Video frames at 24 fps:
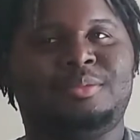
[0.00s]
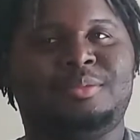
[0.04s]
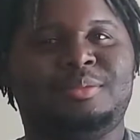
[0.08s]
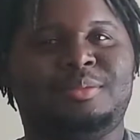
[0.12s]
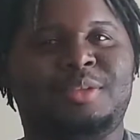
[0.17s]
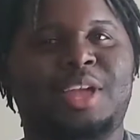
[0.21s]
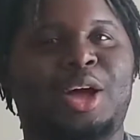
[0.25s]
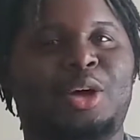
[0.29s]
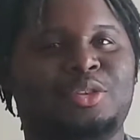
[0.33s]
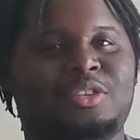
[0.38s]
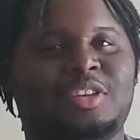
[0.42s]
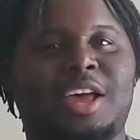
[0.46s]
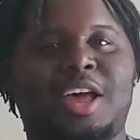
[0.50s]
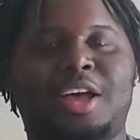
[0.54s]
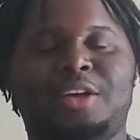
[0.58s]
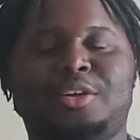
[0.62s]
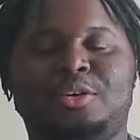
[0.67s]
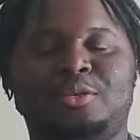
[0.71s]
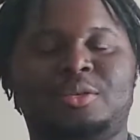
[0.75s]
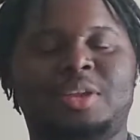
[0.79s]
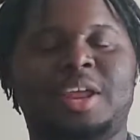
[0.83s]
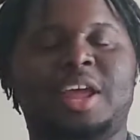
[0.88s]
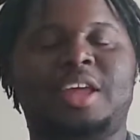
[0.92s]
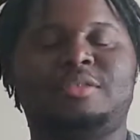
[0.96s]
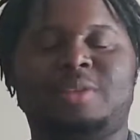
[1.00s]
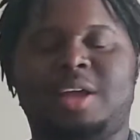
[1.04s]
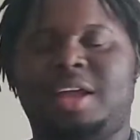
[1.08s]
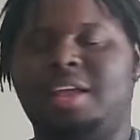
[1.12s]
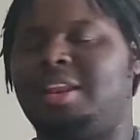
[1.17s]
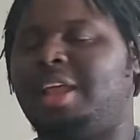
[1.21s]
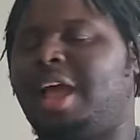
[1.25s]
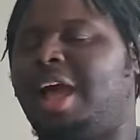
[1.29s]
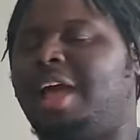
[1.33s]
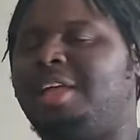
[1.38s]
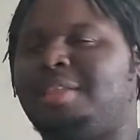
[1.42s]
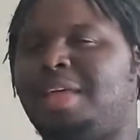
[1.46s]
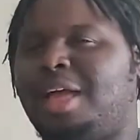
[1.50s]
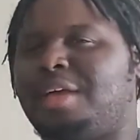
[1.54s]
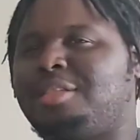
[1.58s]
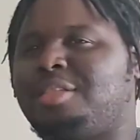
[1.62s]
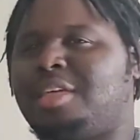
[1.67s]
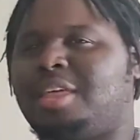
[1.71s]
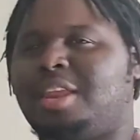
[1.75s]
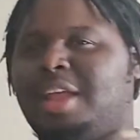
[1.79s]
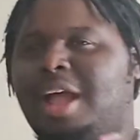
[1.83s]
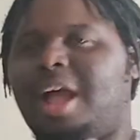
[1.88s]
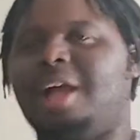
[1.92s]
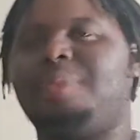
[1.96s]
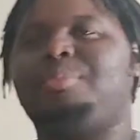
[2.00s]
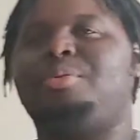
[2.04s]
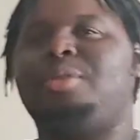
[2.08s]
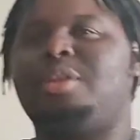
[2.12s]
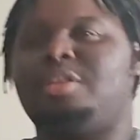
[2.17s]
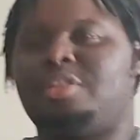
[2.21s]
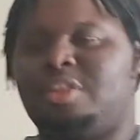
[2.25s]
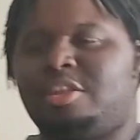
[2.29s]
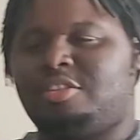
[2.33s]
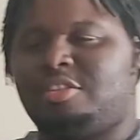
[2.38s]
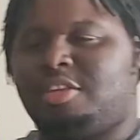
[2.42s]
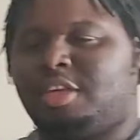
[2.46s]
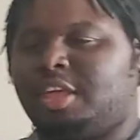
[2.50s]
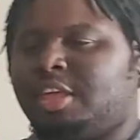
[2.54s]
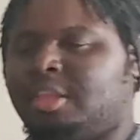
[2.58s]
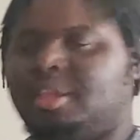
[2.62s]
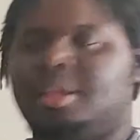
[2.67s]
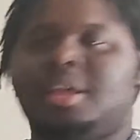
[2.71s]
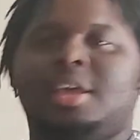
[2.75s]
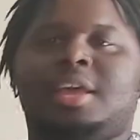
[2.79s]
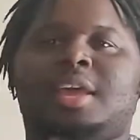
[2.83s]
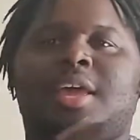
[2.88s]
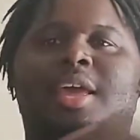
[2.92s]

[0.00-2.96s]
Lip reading: Otaku, that's right. I said it. I appreciate you, Keith.